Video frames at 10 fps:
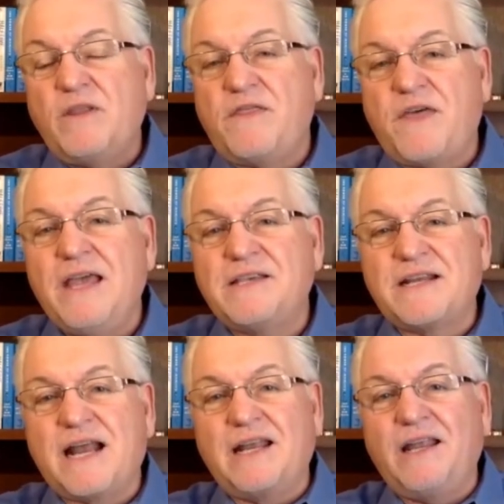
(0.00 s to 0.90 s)
things
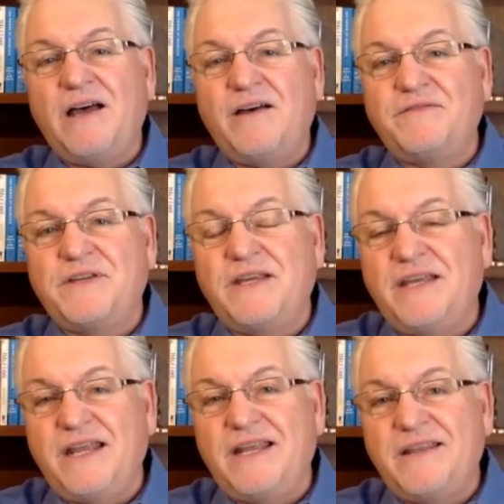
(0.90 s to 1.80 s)
that I loved
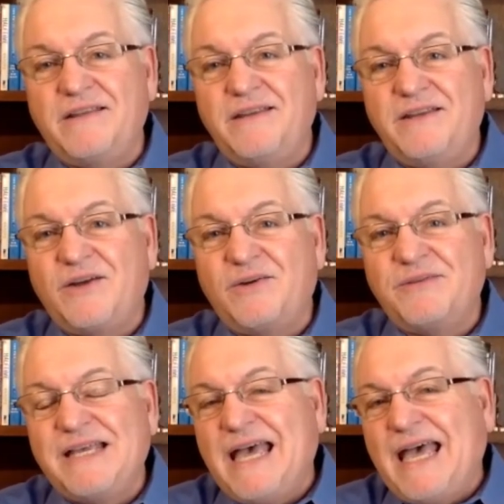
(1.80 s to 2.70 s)
in, in you know,
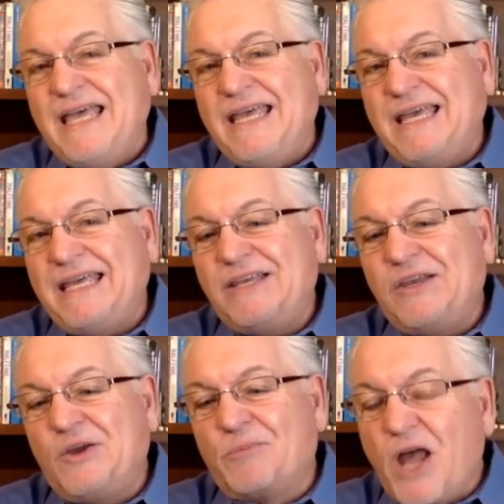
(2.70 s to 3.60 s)

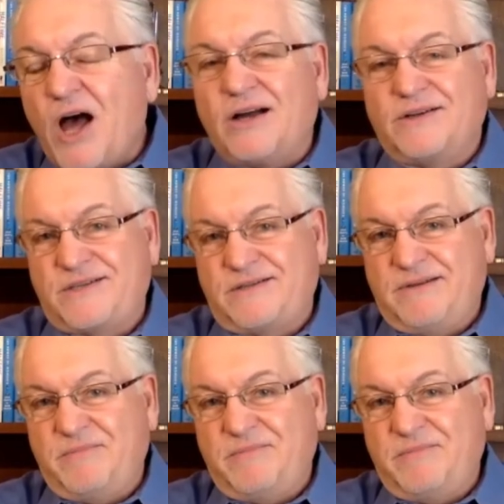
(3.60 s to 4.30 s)
your blogs.